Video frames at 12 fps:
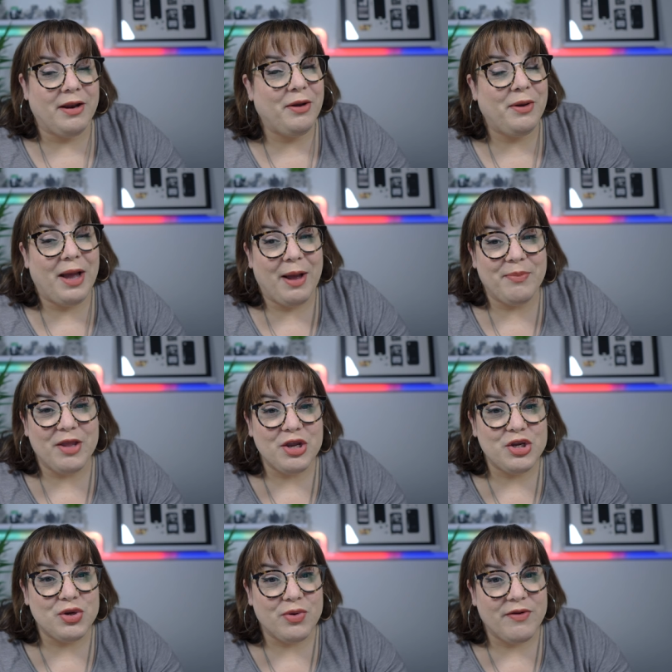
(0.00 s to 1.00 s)
Now, I'm not
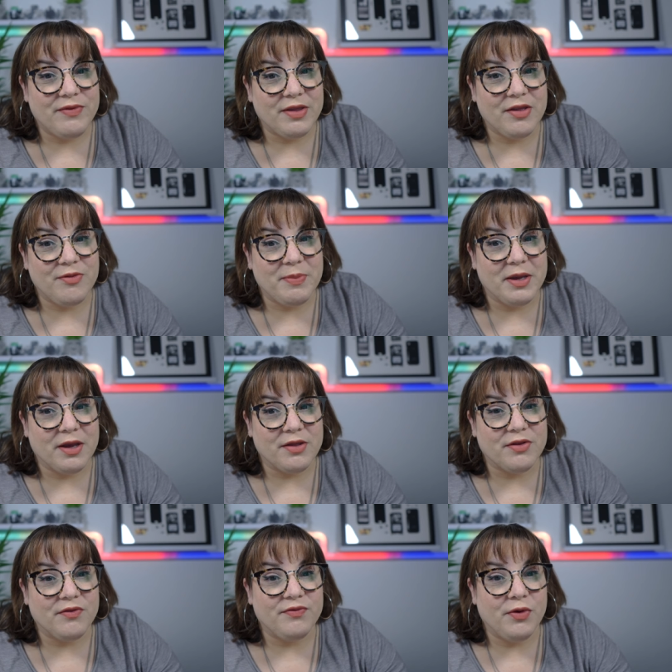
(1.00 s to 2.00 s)
sure if this is
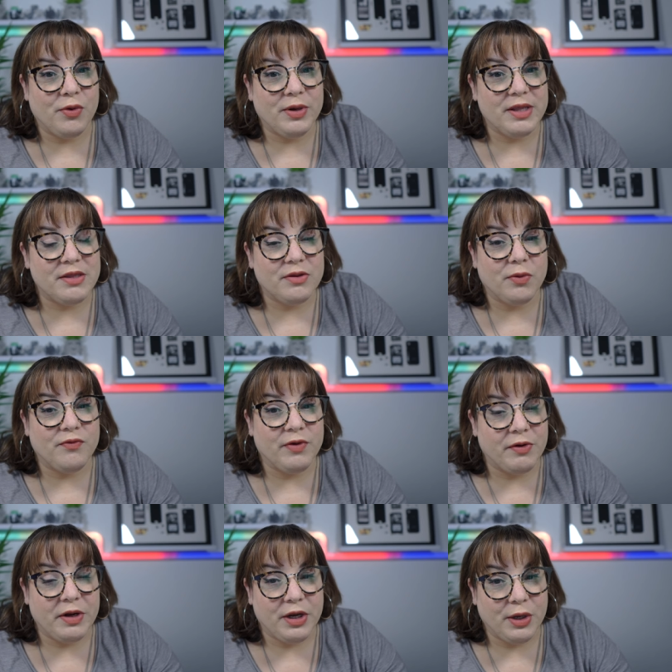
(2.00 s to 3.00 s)
because the phone is still
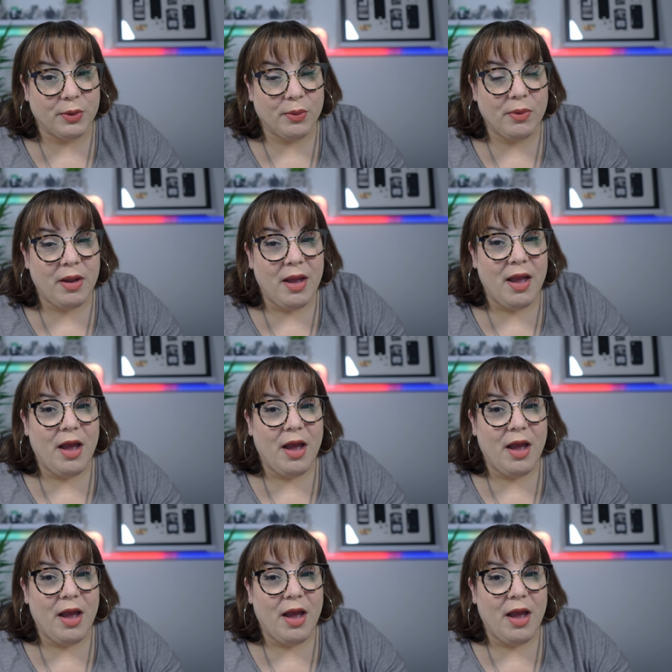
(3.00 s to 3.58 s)
very new,